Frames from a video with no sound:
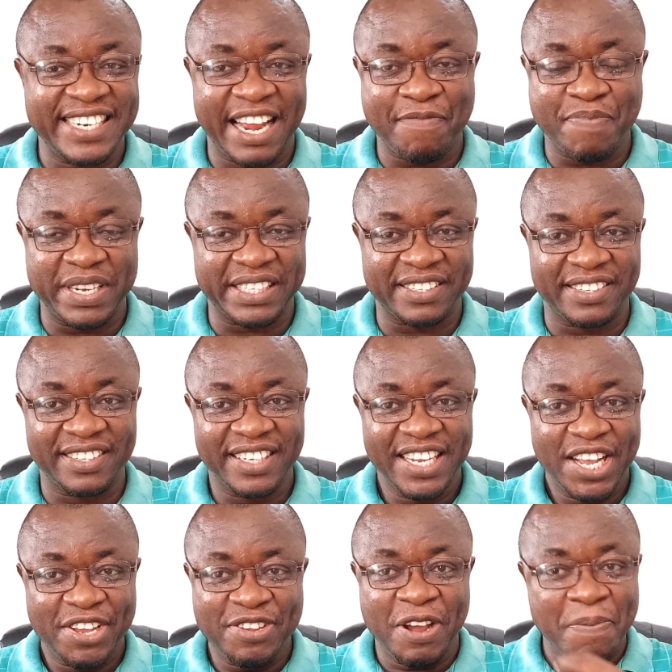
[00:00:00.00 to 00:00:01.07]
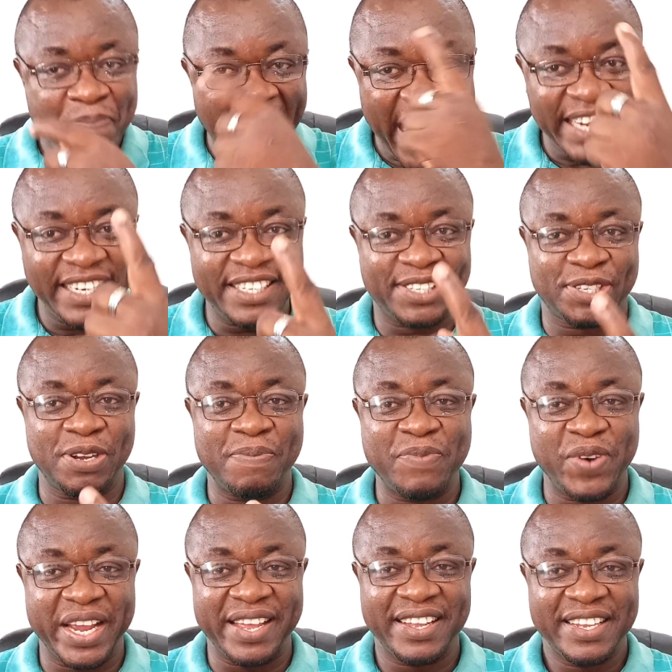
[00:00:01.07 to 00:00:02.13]
that person. Your mind is
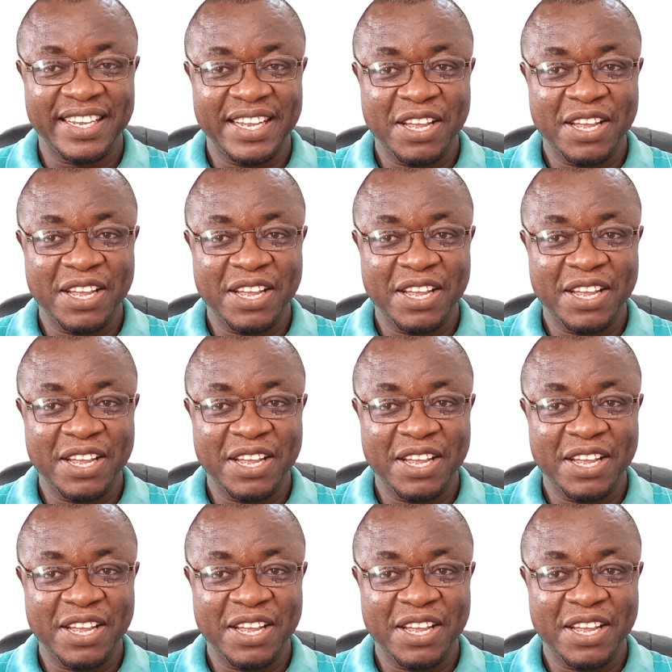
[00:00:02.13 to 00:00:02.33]
somewhere.